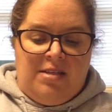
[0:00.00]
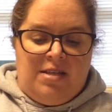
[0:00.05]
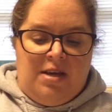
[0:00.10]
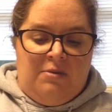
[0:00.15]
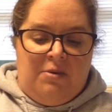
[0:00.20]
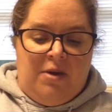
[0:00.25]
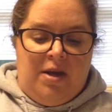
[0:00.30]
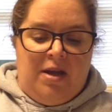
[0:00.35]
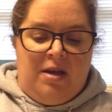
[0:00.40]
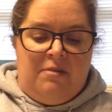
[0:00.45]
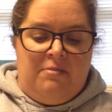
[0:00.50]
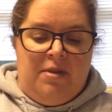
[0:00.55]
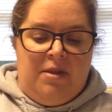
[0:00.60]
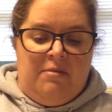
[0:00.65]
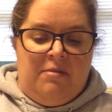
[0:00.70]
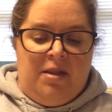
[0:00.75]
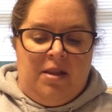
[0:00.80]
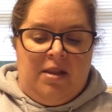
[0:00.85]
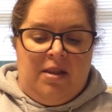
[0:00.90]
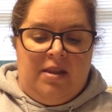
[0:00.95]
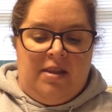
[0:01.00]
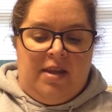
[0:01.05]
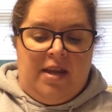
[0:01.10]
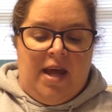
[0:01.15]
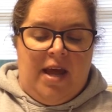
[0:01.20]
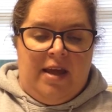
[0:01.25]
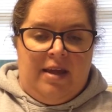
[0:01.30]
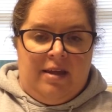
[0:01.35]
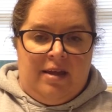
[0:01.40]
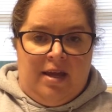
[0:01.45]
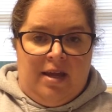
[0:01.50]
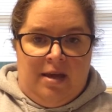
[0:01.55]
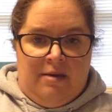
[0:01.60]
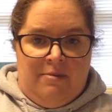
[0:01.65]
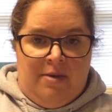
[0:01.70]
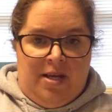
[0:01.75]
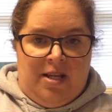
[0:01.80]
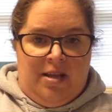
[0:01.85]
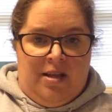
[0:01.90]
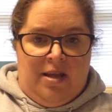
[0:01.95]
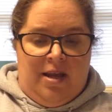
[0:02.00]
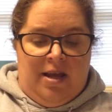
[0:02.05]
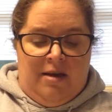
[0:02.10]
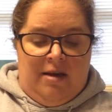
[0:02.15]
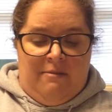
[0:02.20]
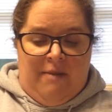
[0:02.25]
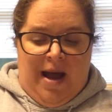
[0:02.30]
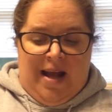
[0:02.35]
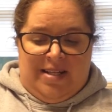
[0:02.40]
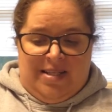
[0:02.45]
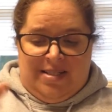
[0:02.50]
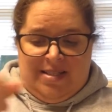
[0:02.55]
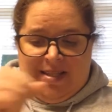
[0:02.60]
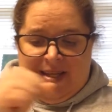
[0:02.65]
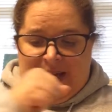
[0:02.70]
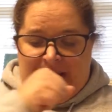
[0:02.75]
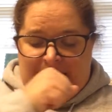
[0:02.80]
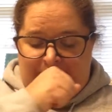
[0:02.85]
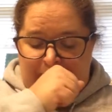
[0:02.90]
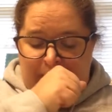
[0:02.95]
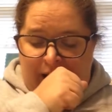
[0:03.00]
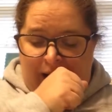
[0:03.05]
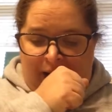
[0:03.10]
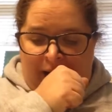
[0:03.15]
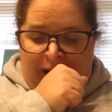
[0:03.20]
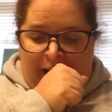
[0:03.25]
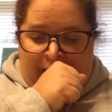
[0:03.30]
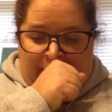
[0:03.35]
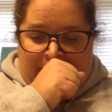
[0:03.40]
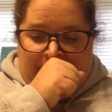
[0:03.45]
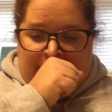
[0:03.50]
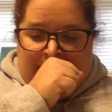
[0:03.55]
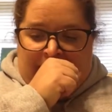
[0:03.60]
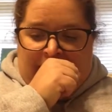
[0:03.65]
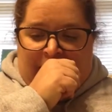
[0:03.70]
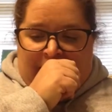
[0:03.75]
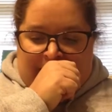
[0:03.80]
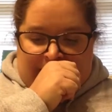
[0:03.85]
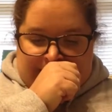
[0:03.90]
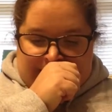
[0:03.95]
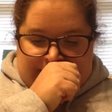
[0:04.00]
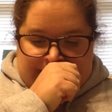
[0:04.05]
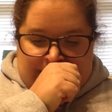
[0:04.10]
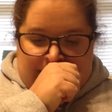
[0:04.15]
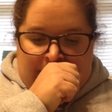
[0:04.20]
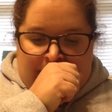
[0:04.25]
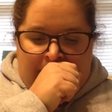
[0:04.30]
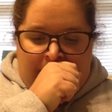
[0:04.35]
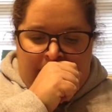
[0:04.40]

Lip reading: I wake up in the middle of the night and can't get back to sleep, I said.